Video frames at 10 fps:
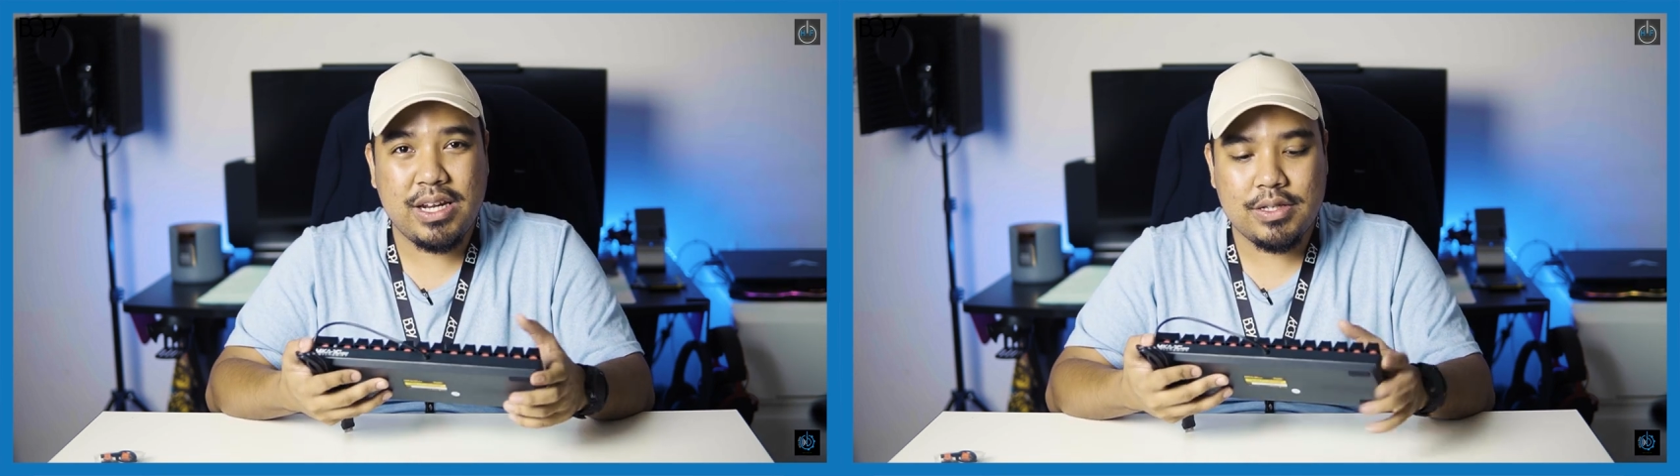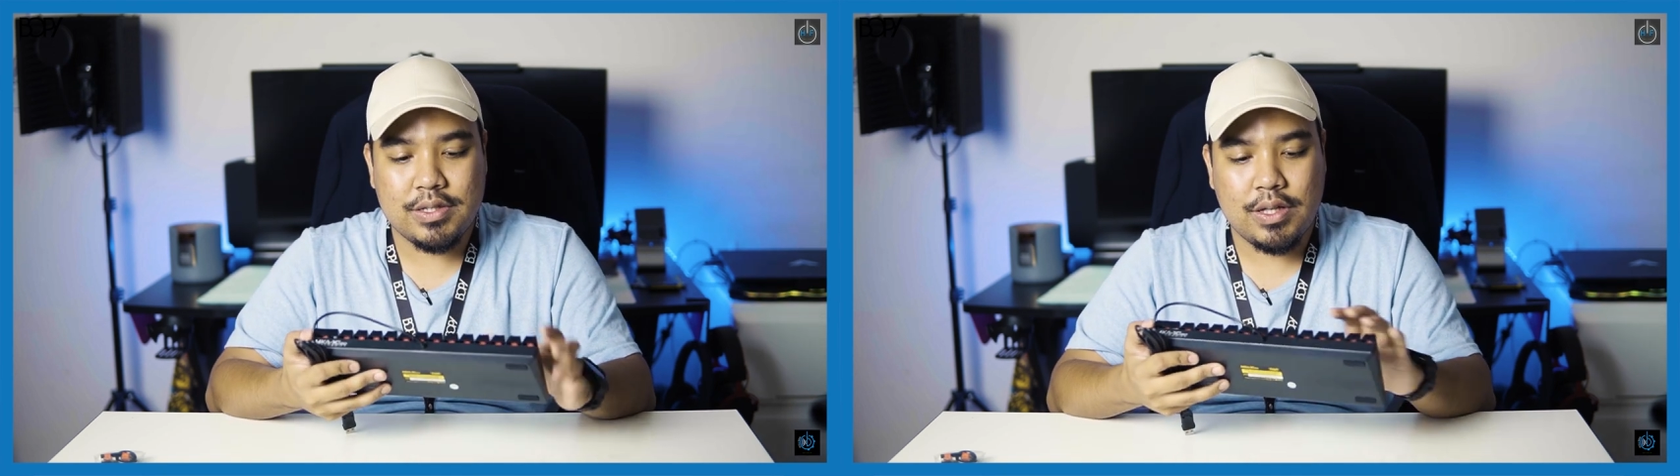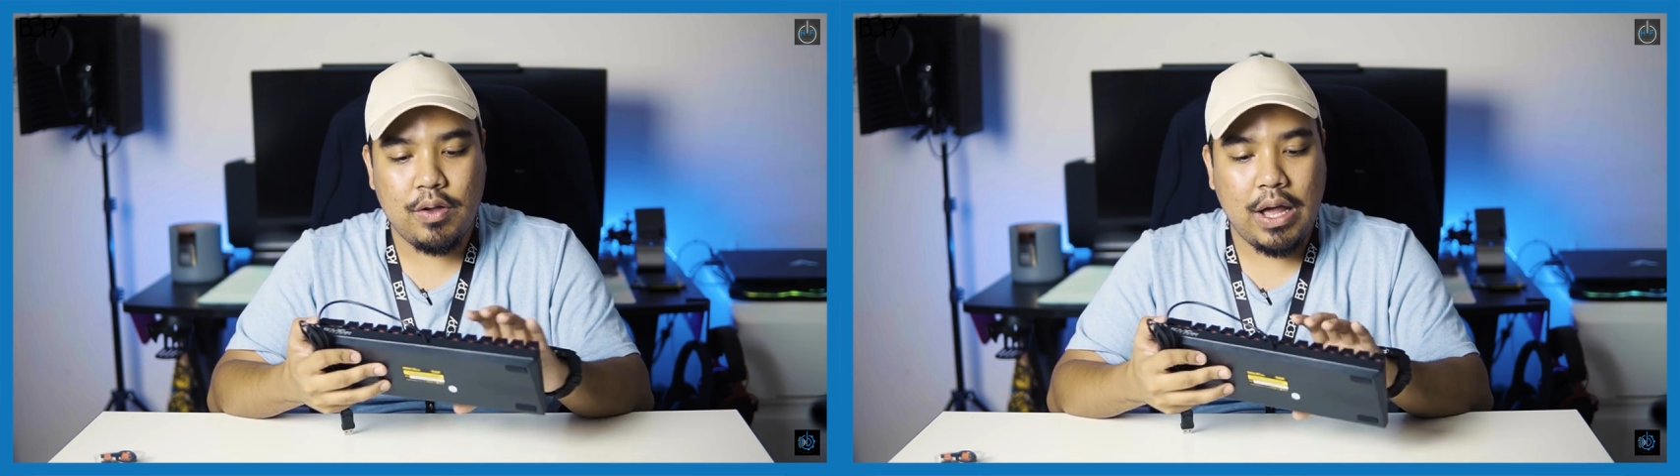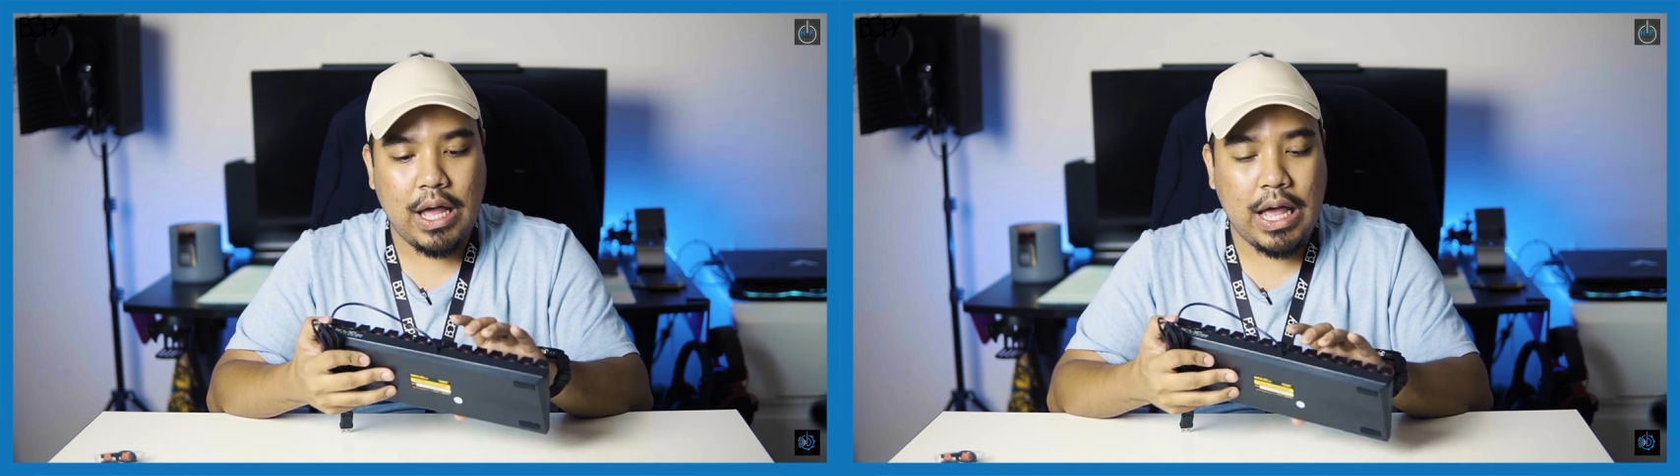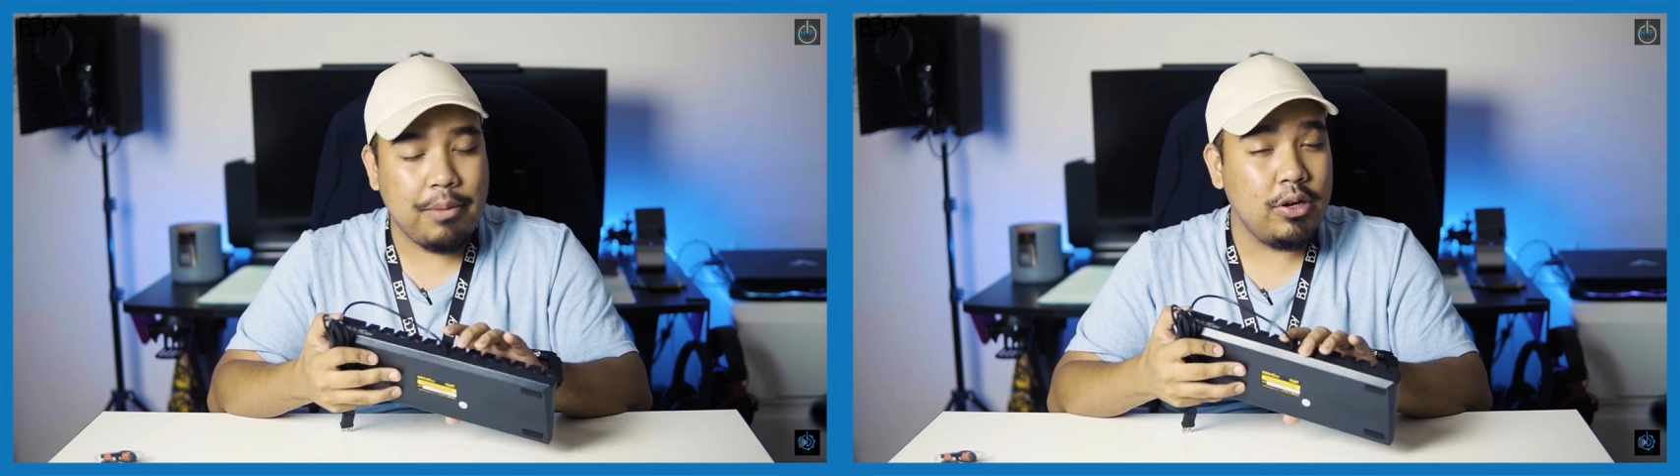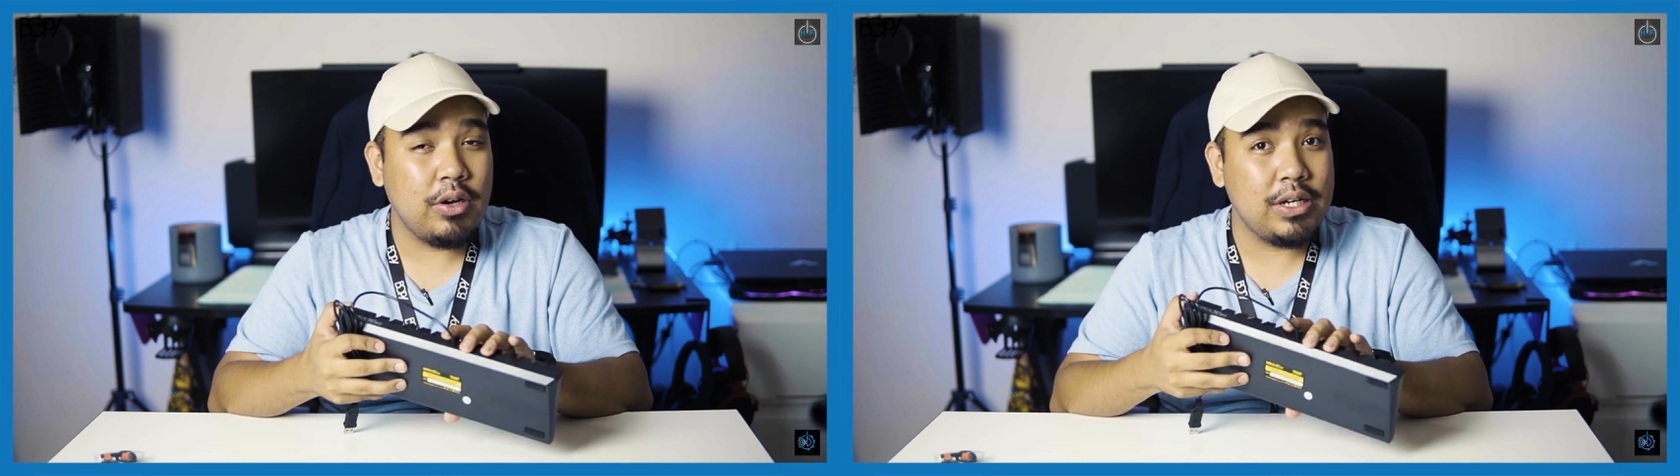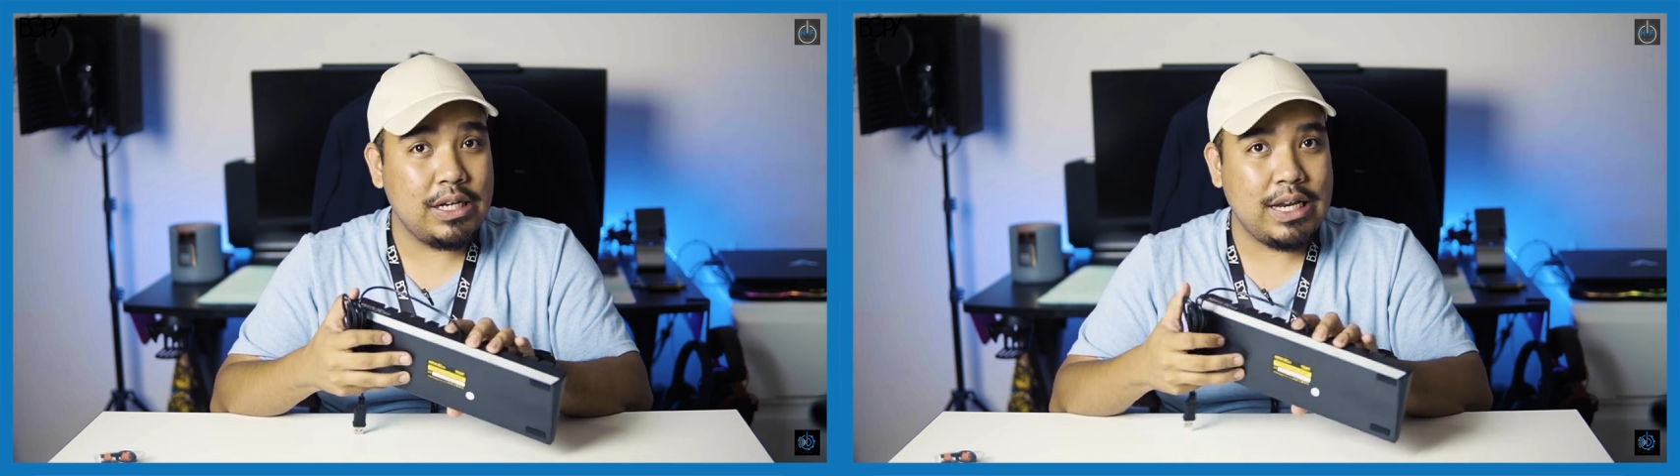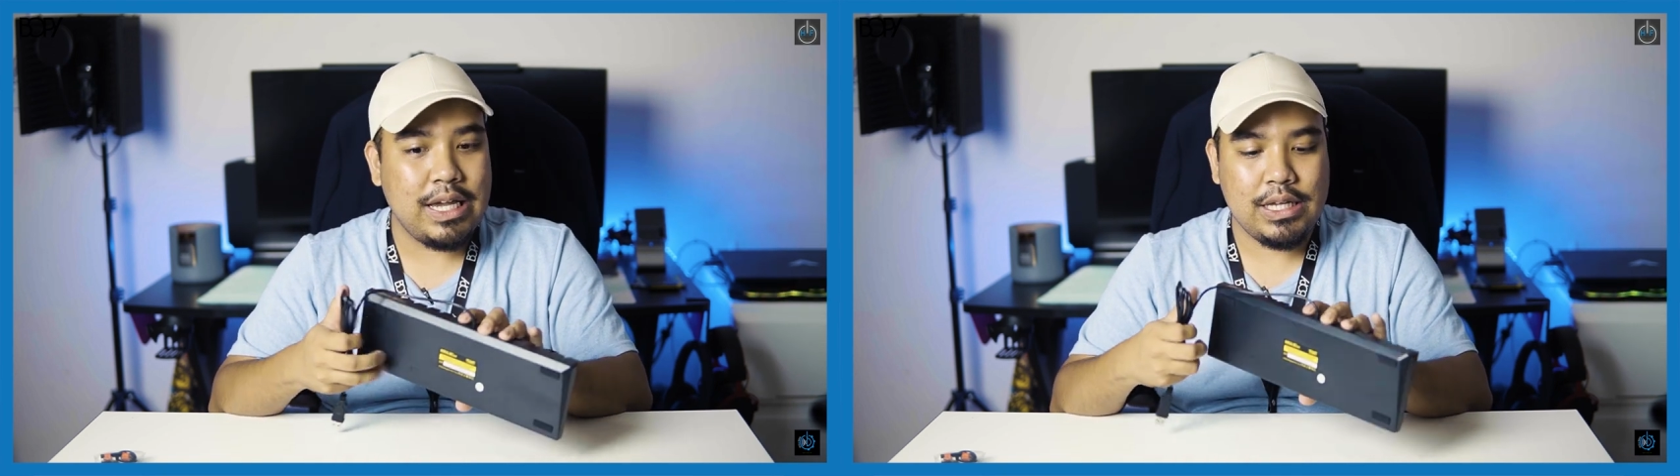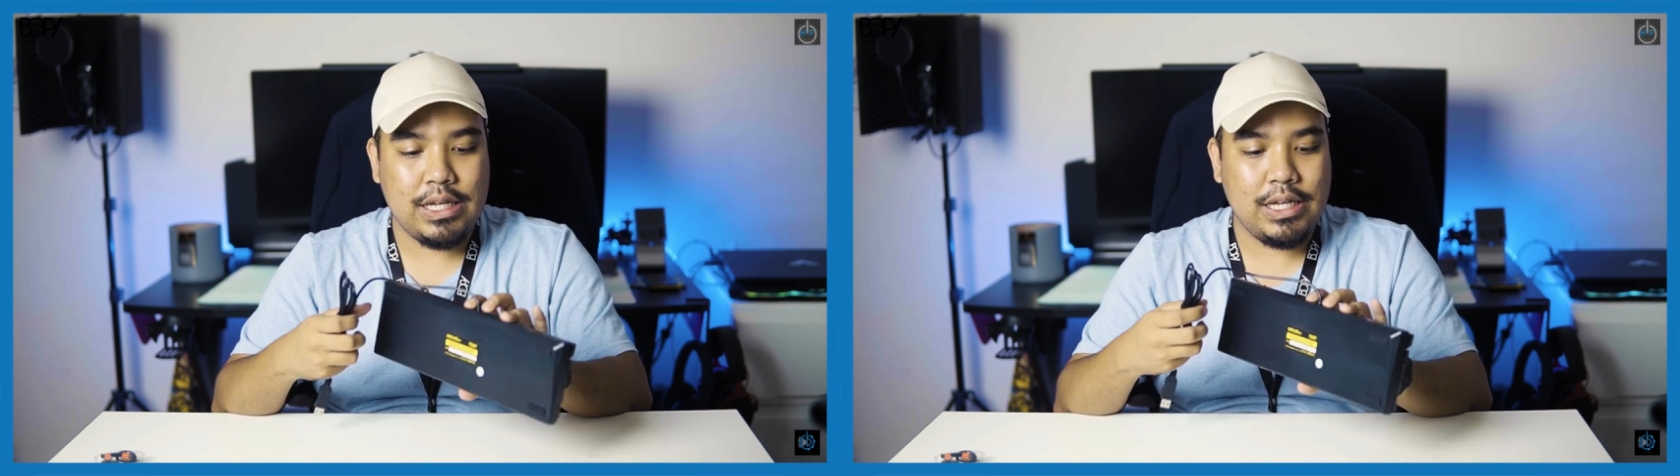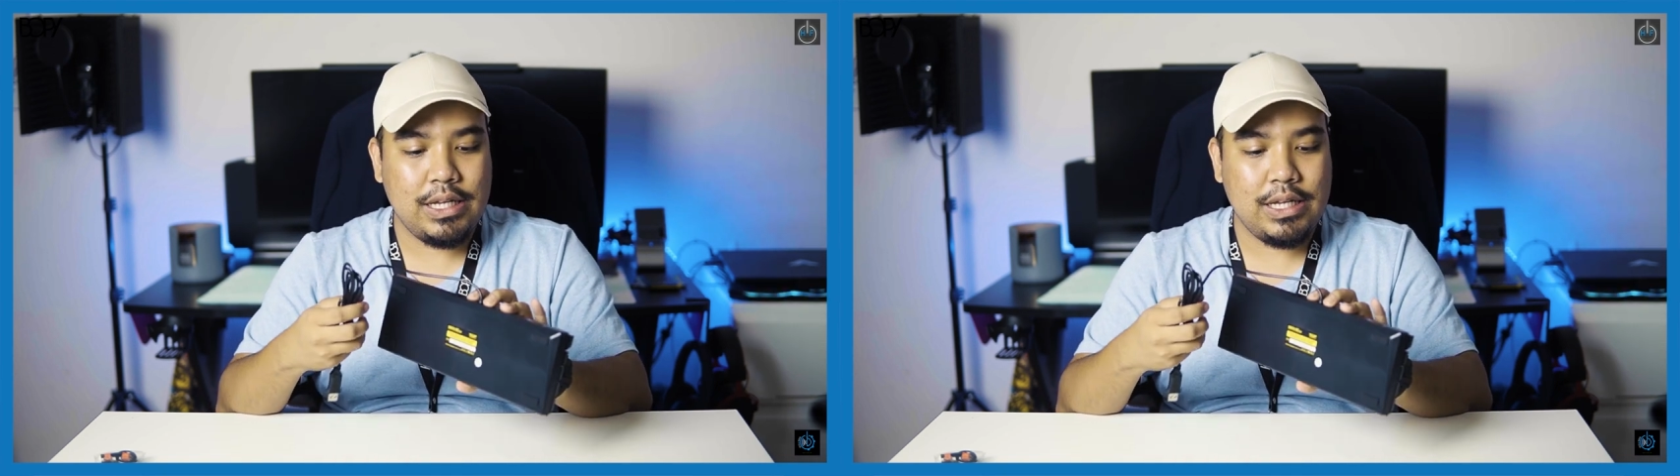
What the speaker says: at it just now, I'm not gonna lie,